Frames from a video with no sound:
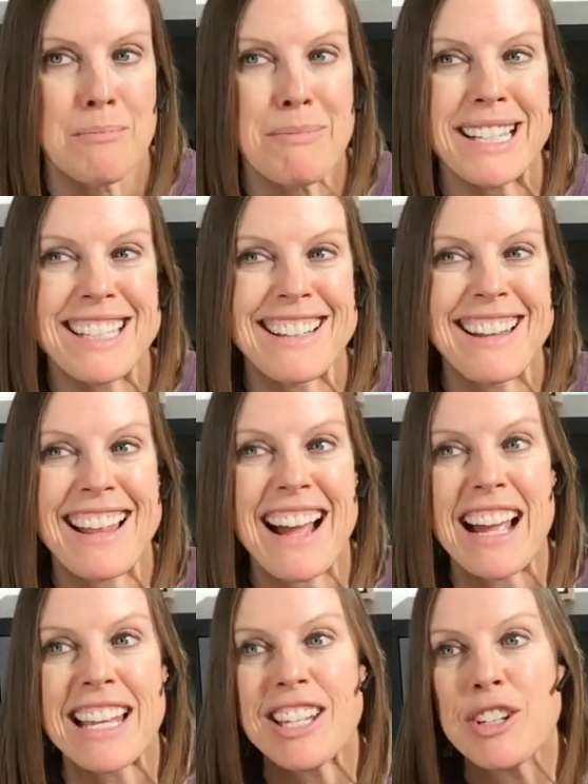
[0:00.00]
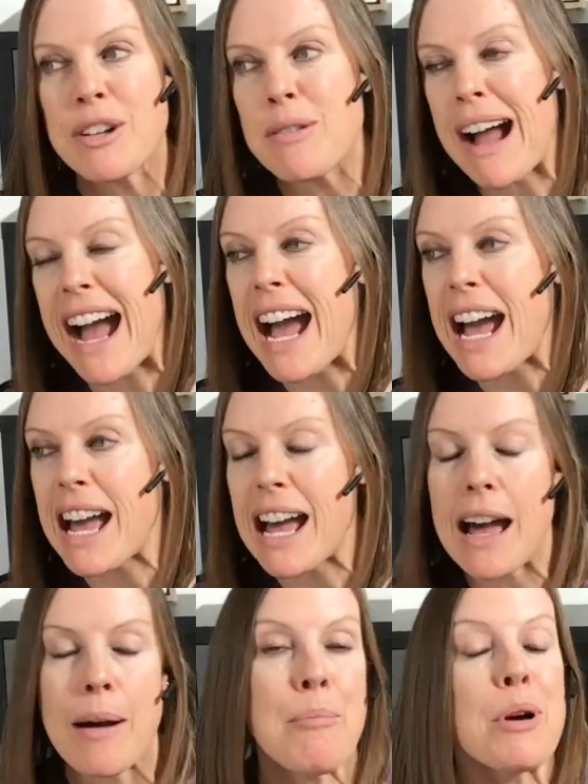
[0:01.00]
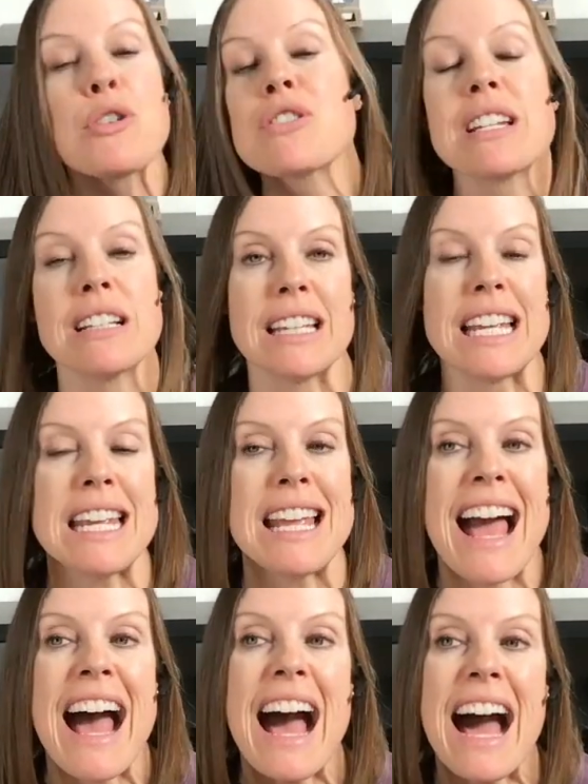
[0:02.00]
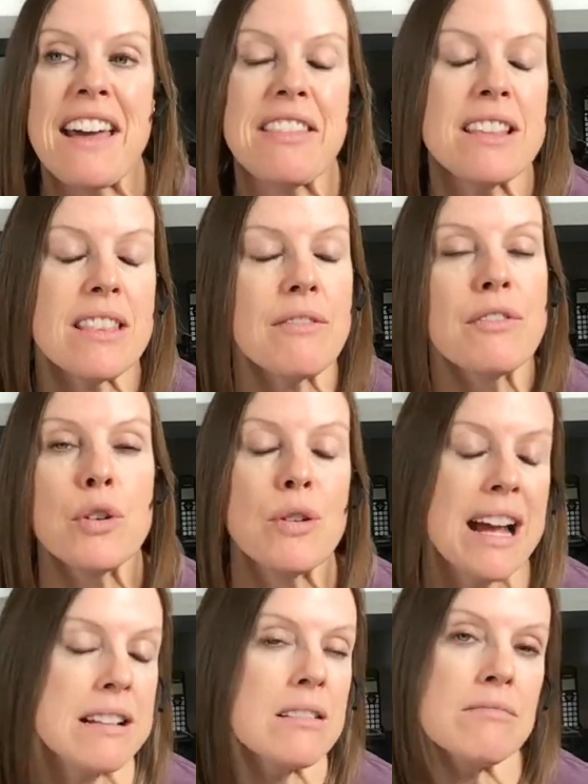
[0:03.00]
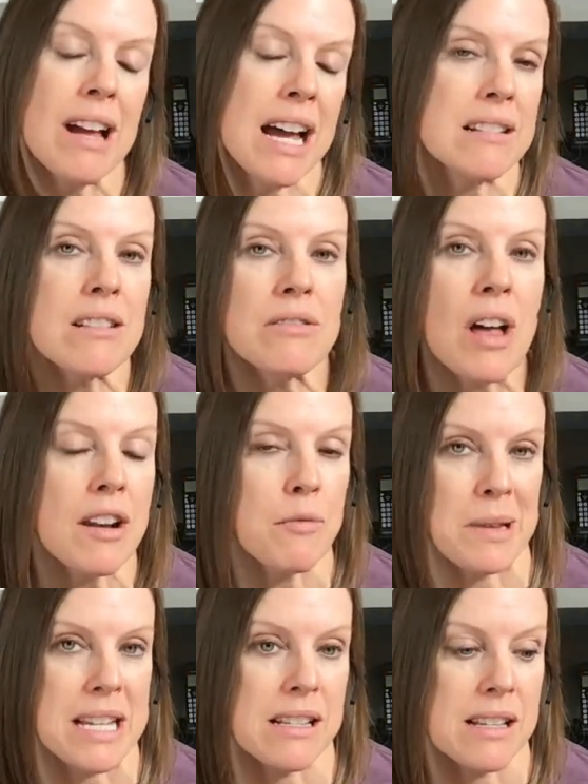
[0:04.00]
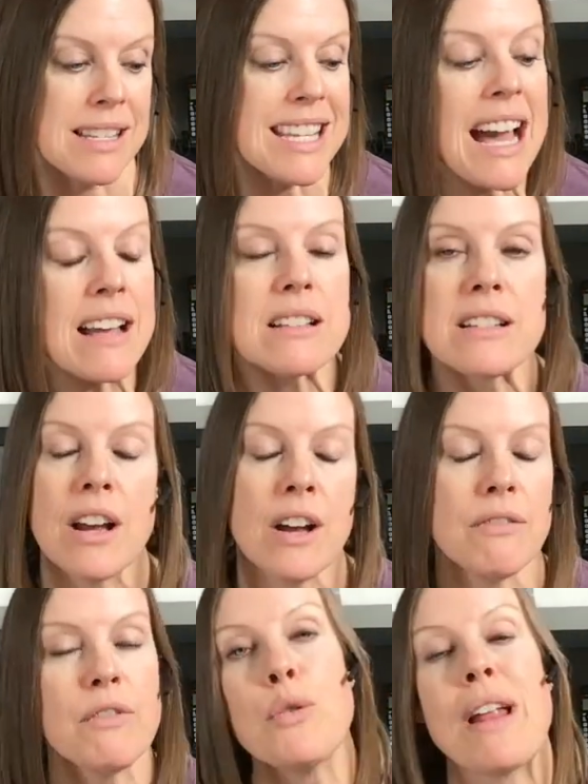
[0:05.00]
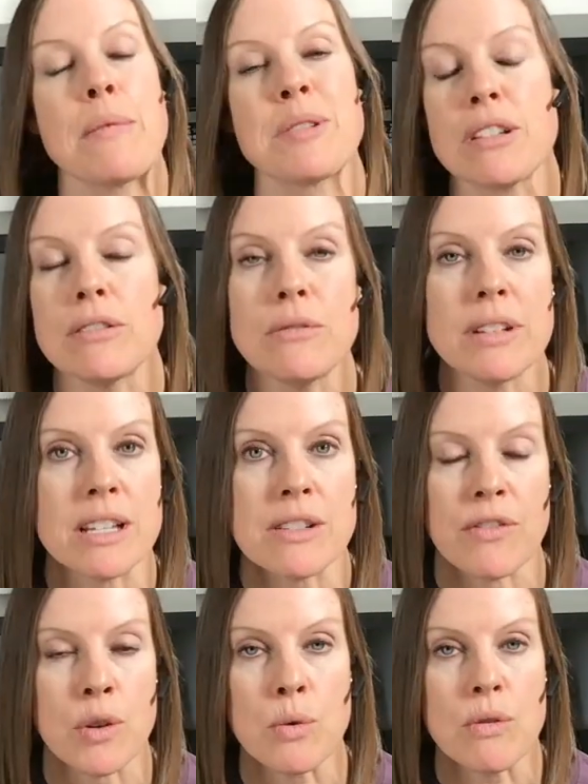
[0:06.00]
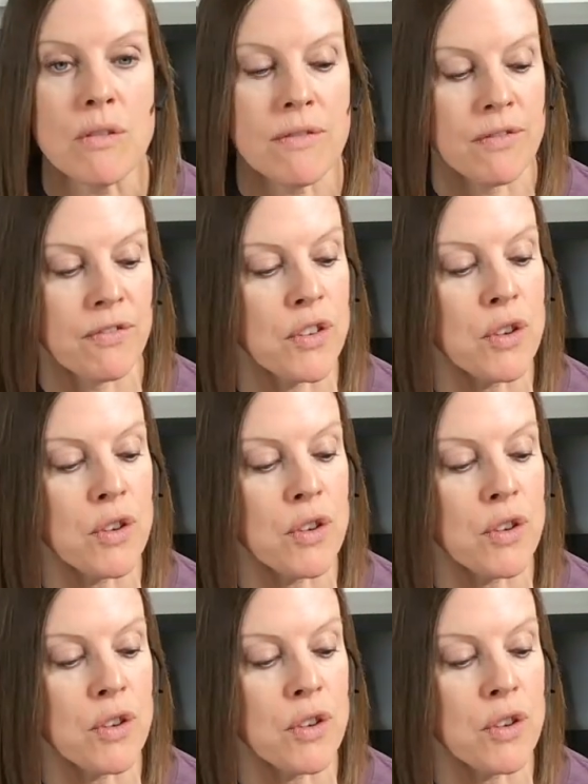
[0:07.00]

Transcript: But uh, you know, I, I, personally, I think that food has a has a lot of places. Yes, food absolutely is fuel.